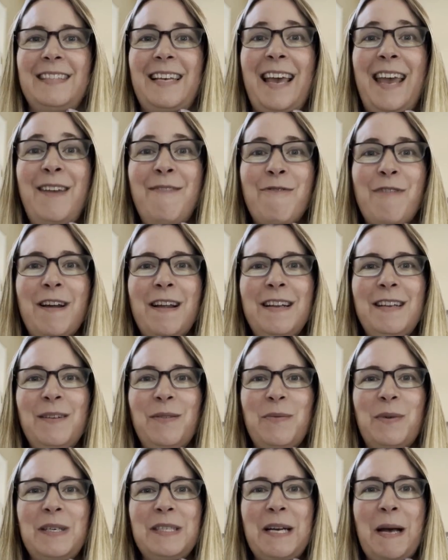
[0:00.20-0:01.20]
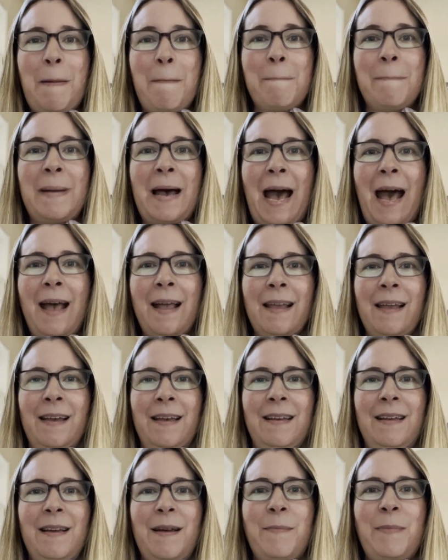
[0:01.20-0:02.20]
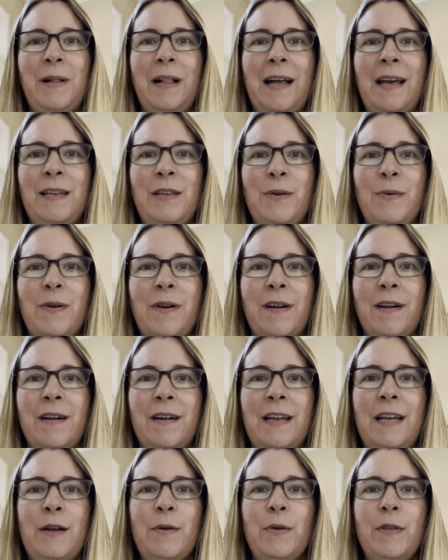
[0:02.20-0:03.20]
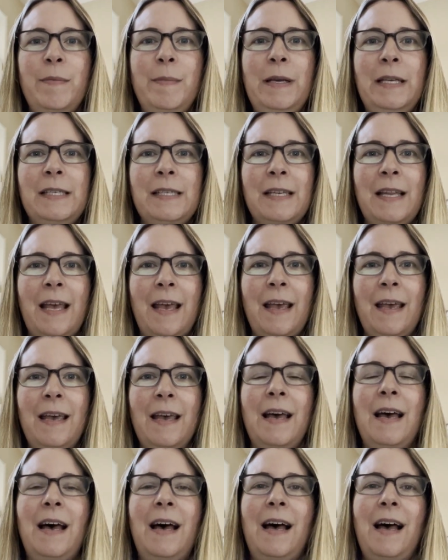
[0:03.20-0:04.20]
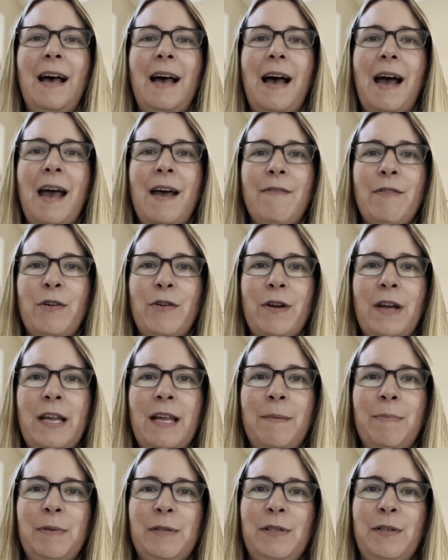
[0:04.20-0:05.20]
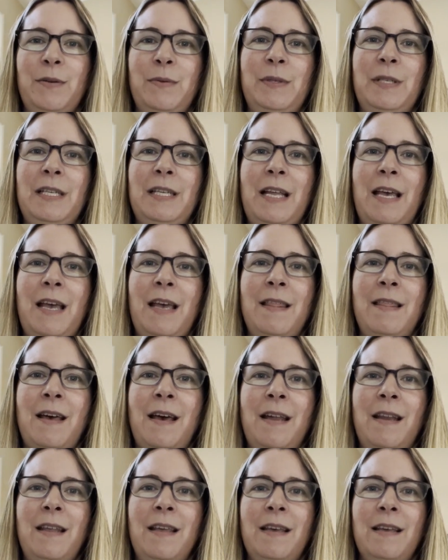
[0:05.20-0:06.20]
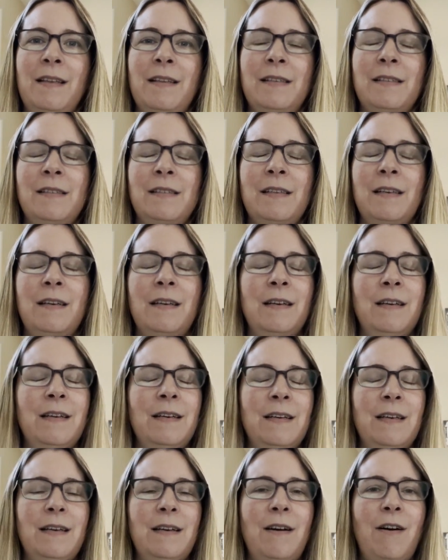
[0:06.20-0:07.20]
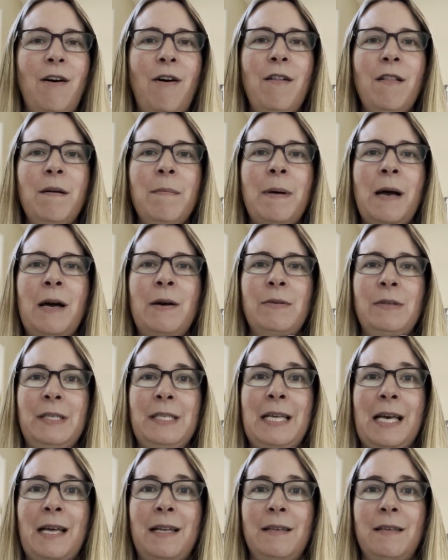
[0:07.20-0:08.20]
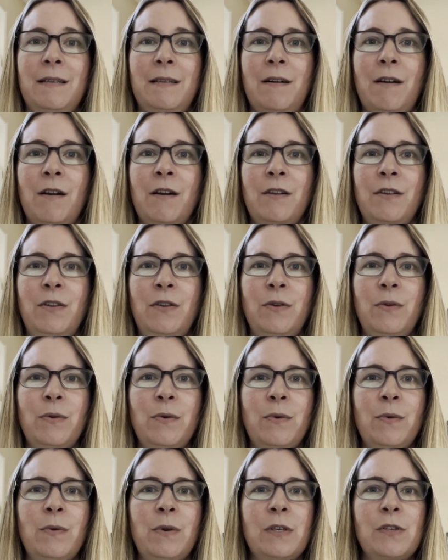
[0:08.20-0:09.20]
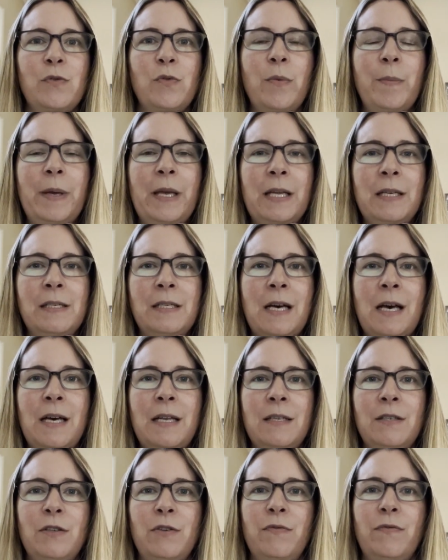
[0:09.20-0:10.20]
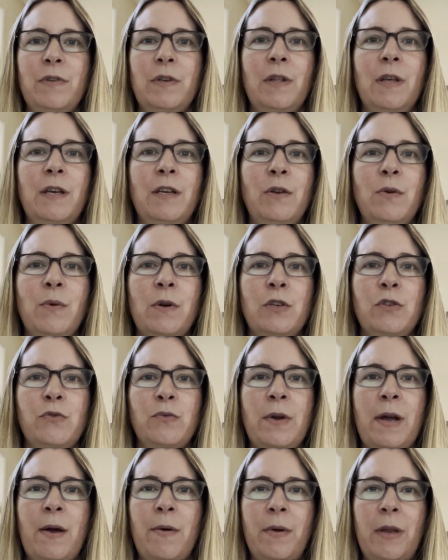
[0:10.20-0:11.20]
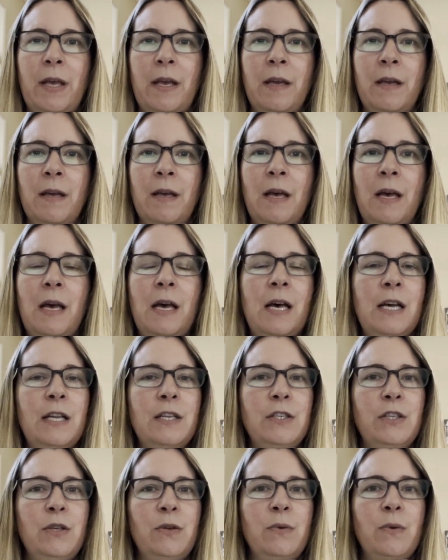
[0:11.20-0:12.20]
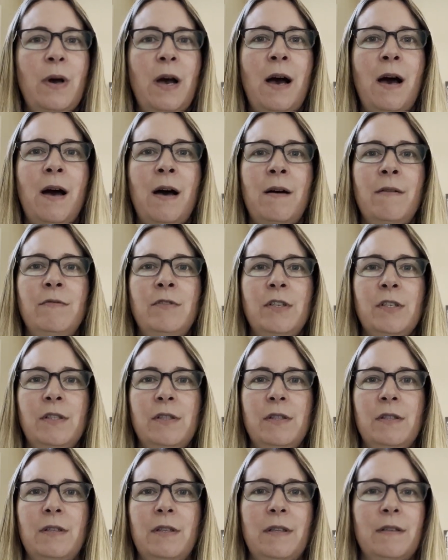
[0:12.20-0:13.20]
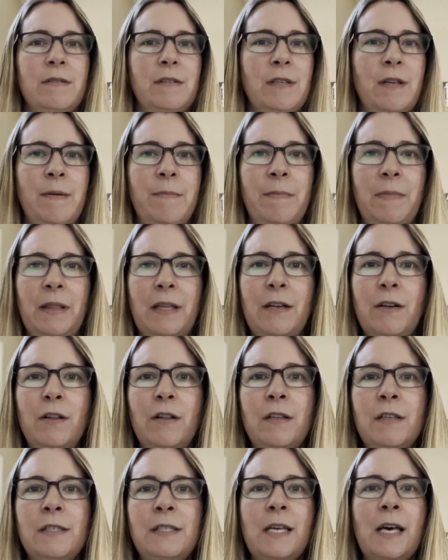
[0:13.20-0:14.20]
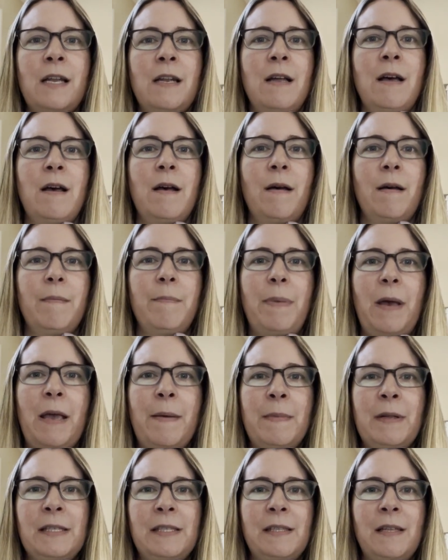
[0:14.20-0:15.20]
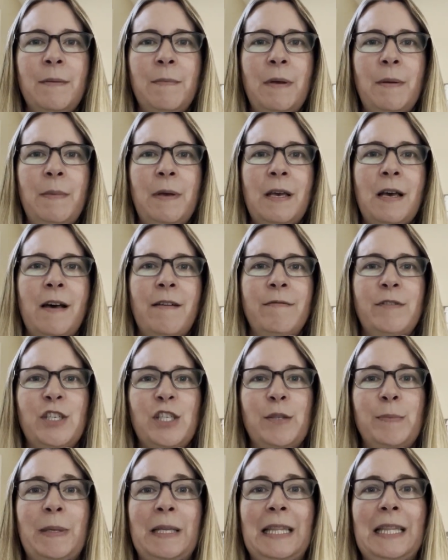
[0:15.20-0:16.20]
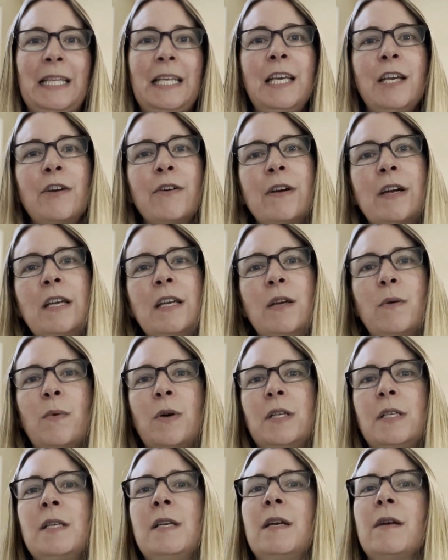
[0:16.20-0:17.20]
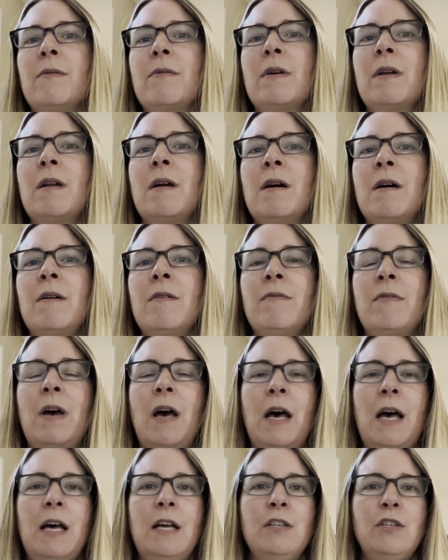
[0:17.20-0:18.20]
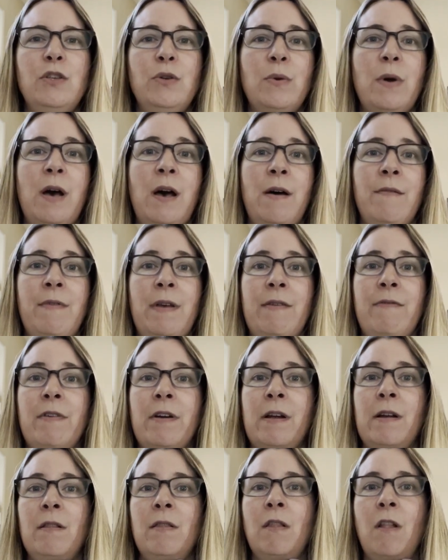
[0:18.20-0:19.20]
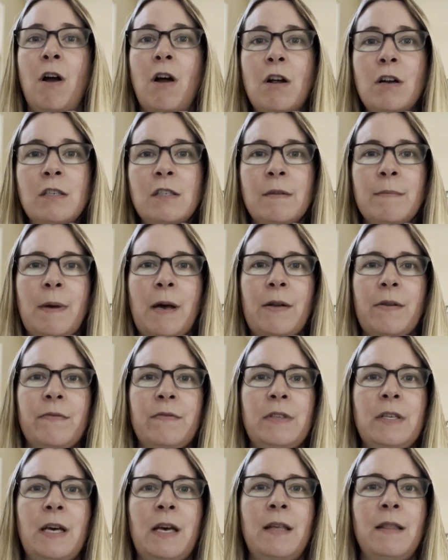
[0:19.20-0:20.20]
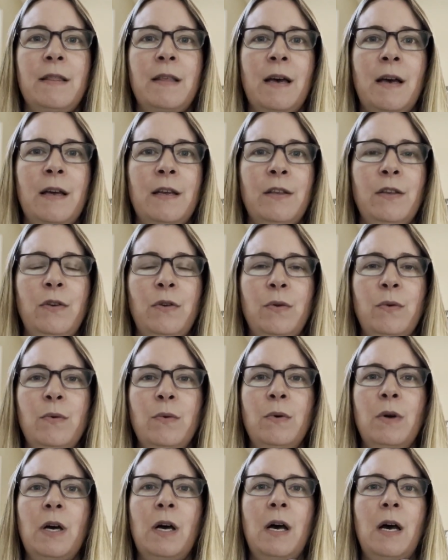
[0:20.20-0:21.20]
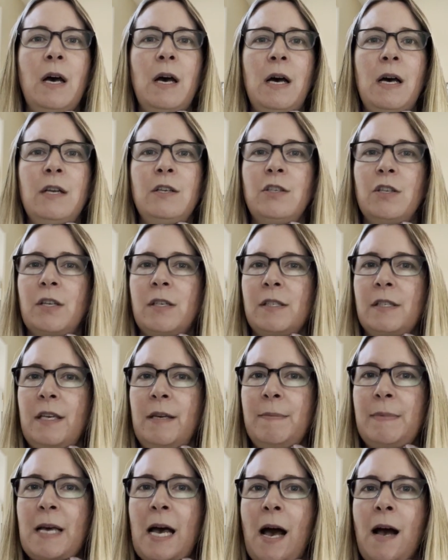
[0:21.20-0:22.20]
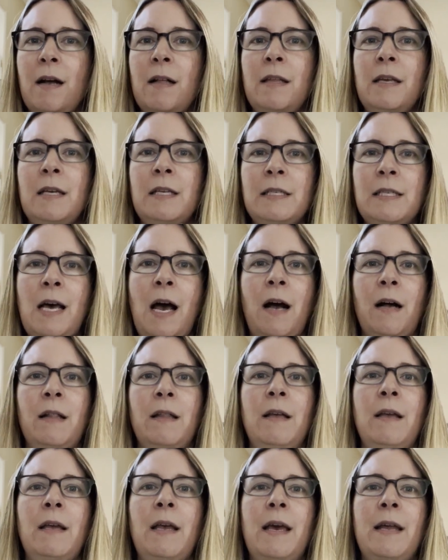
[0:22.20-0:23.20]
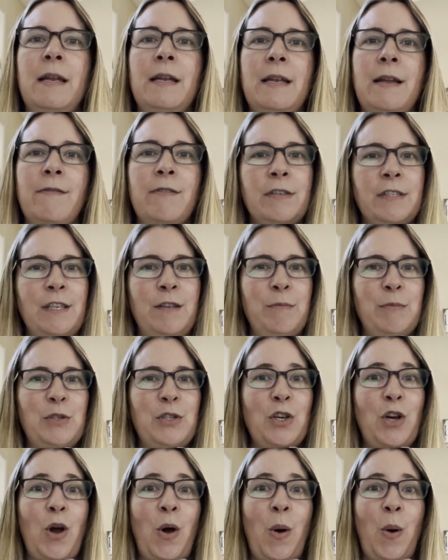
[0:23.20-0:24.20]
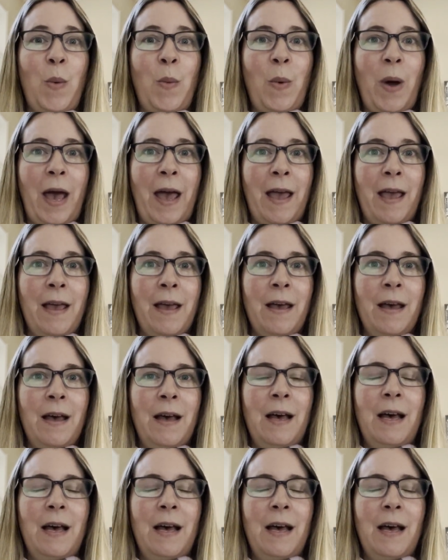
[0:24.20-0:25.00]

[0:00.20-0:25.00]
Hey friend, welcome back. I'm glad you are here with me today. I have a great episode today that is all about debt. Are you swimming in debt? Do you feel like you are drowning? Do you have just some little debt payments that maybe have just been lingering you want to get rid of? Do you have a very large amount of debt that you just keep tackling and it never seems to go away?